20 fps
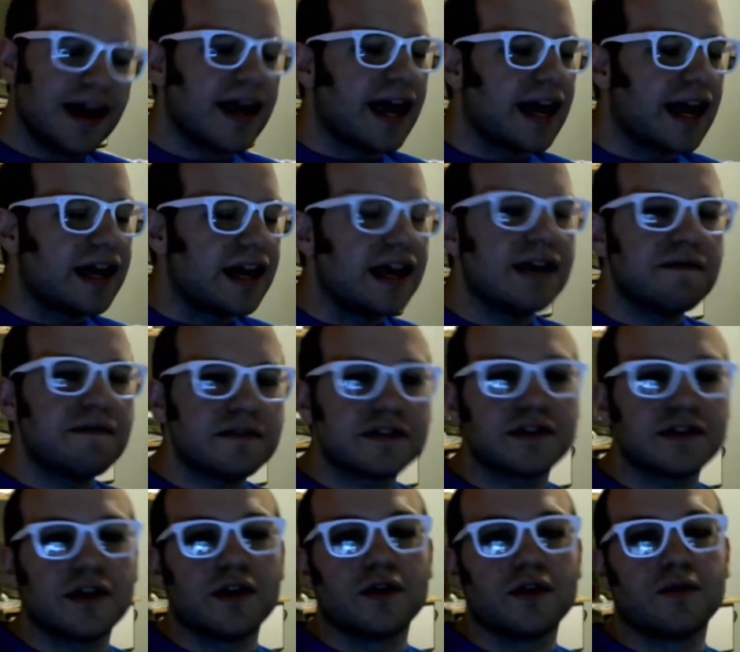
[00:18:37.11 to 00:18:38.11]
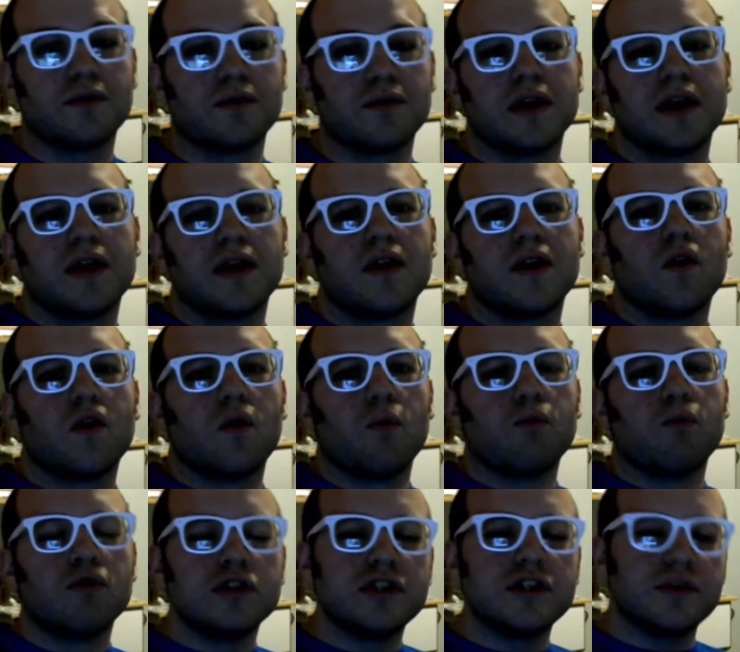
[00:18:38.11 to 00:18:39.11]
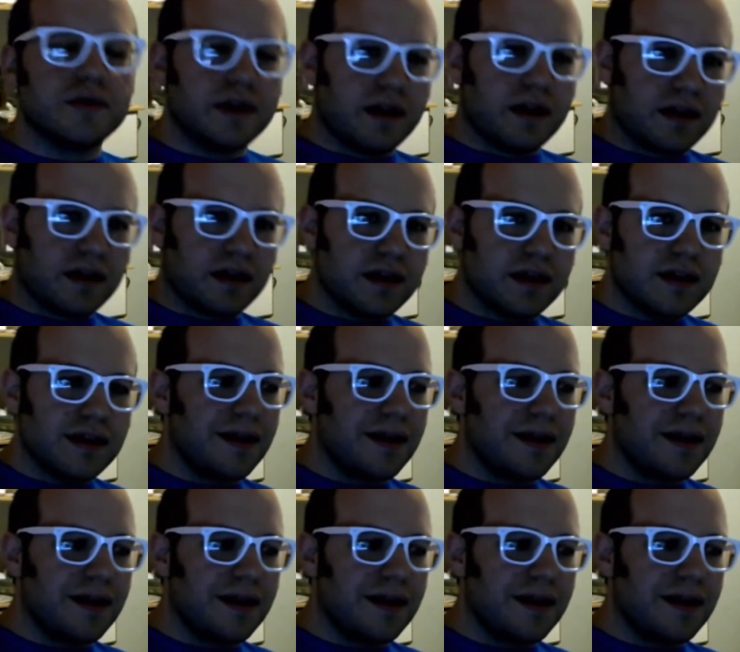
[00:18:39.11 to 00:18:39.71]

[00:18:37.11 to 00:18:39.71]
And if so, would you nut?